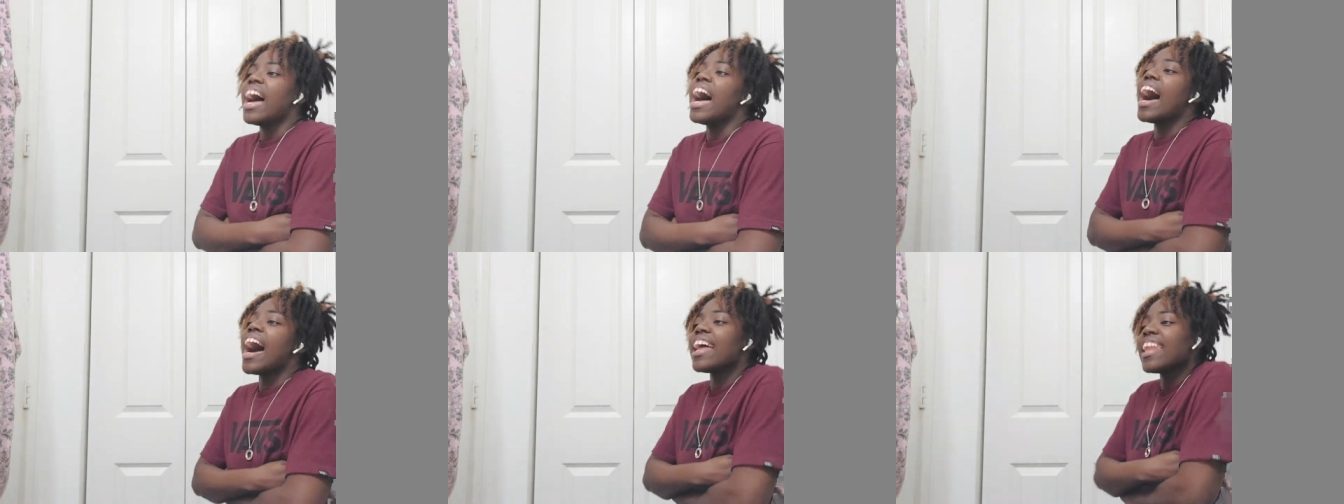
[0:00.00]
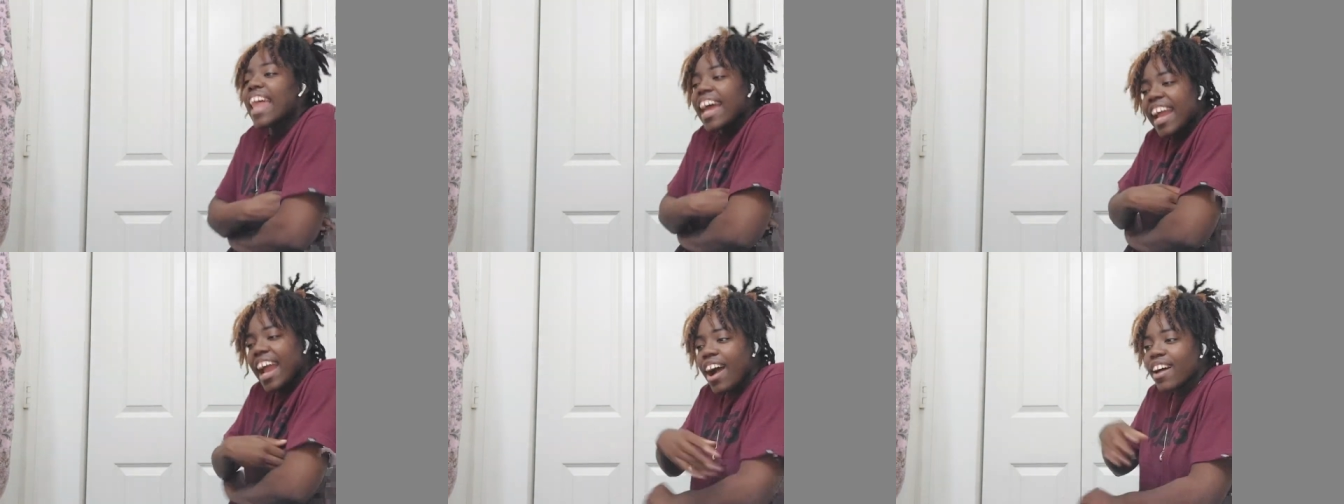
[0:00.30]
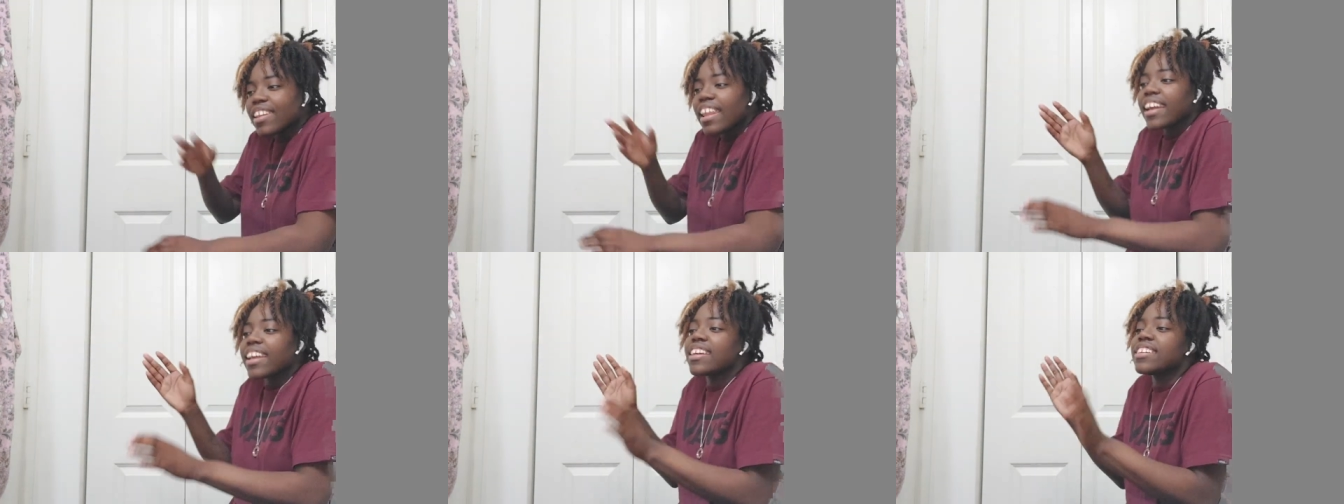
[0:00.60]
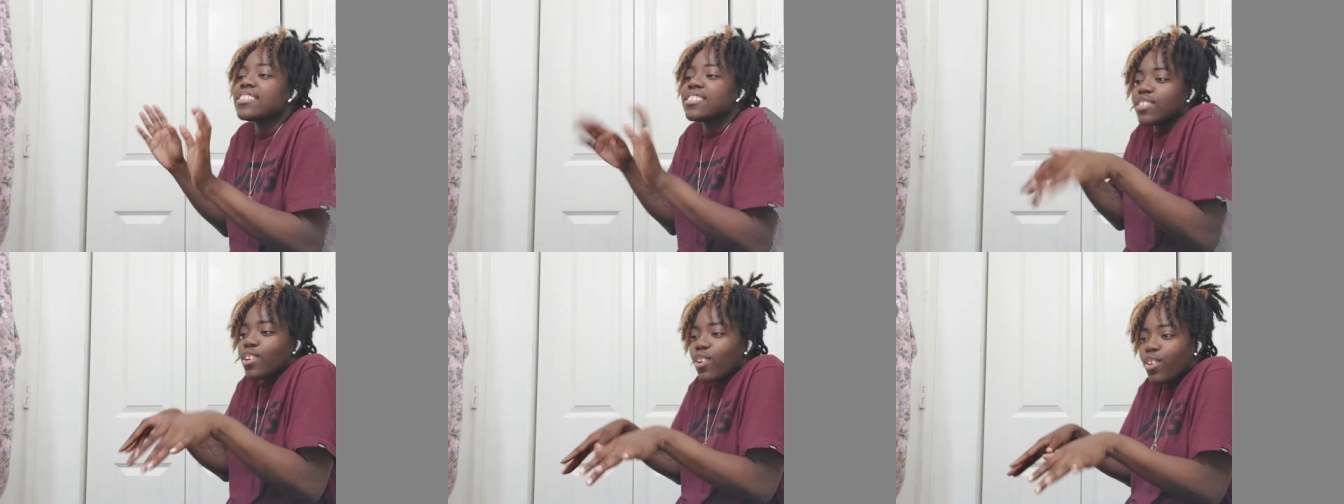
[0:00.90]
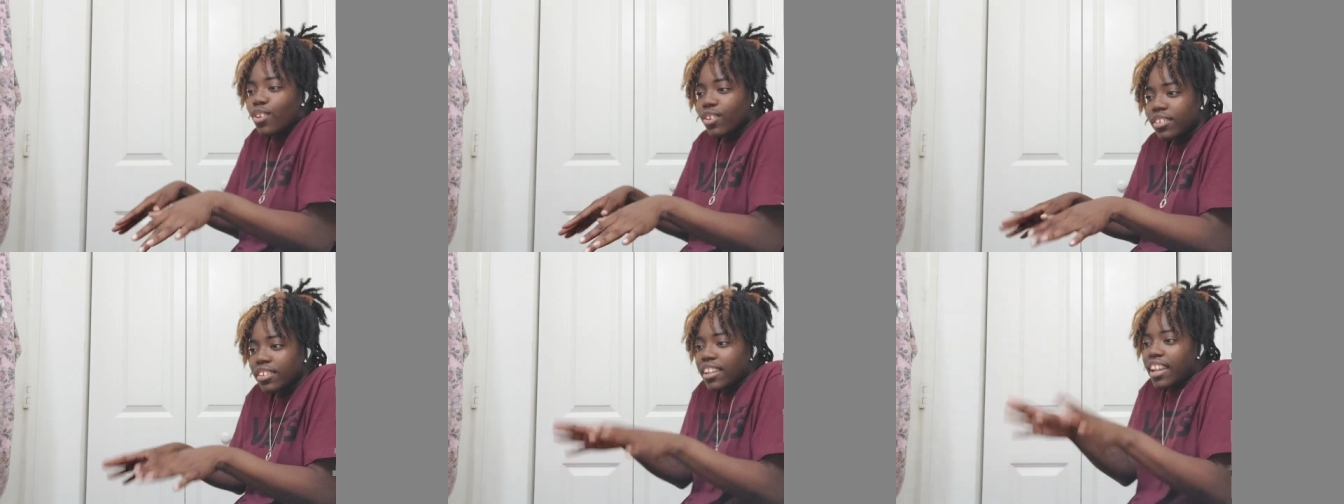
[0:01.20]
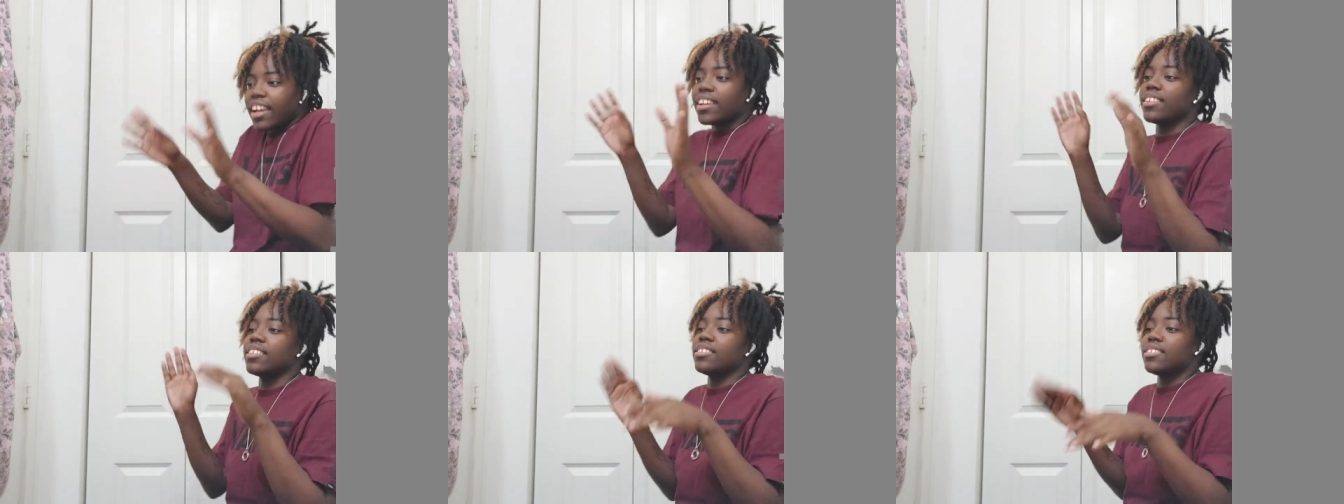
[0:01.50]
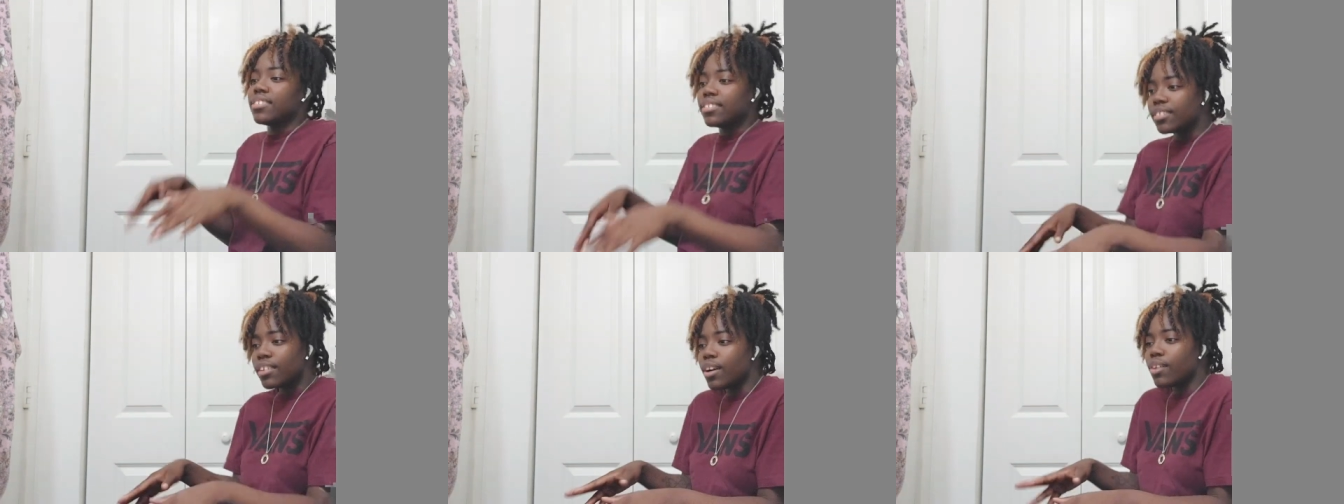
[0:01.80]
I like how it's so you
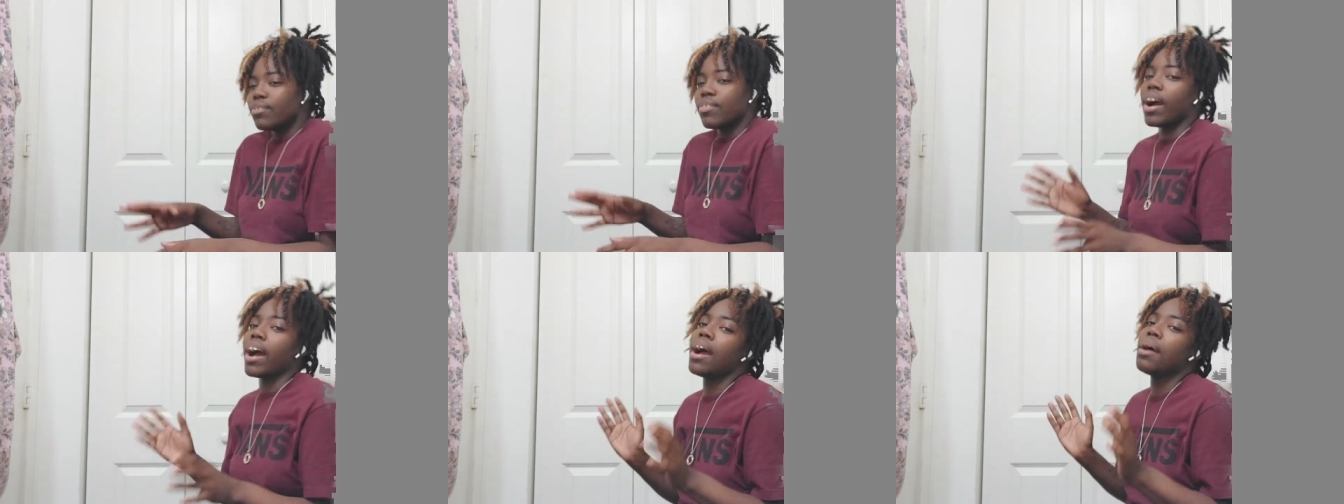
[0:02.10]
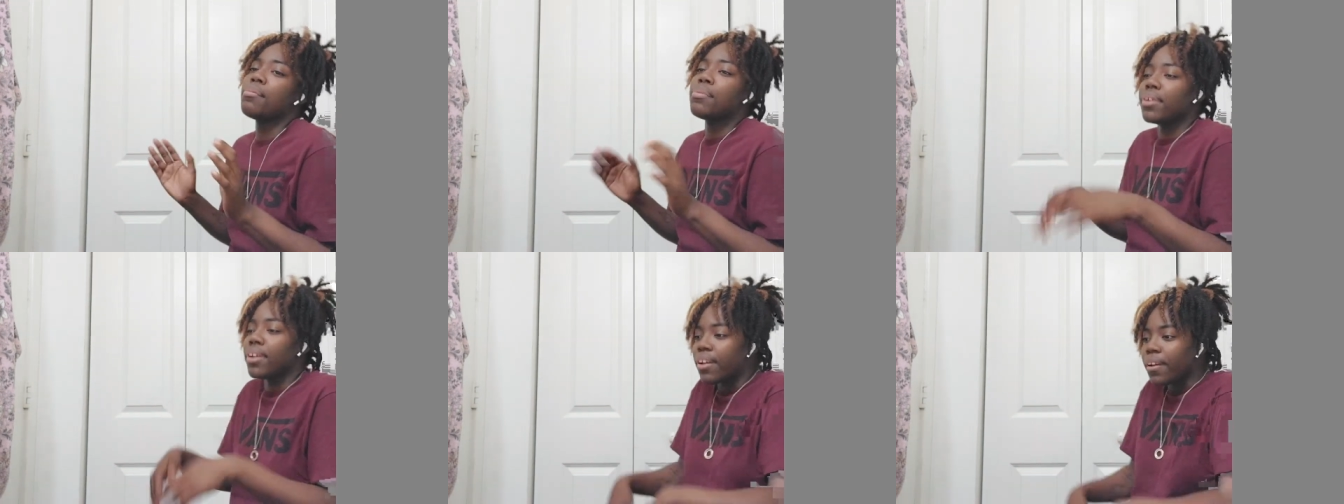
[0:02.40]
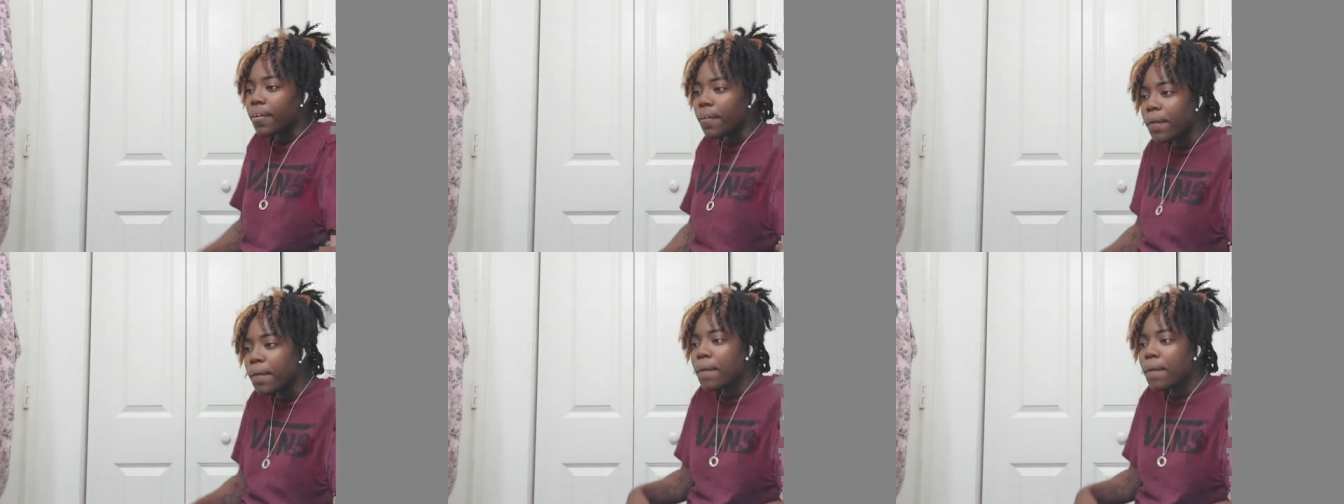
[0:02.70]
know, vibing.